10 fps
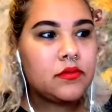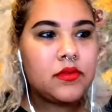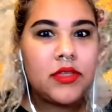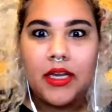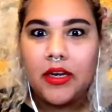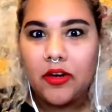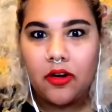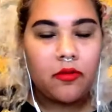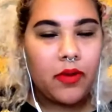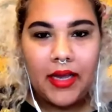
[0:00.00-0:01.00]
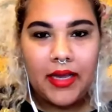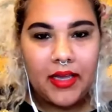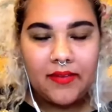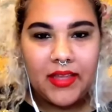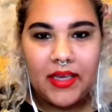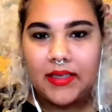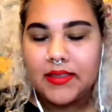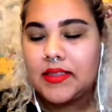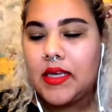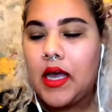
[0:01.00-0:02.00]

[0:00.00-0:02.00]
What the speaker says: Tinder, right? Any of these,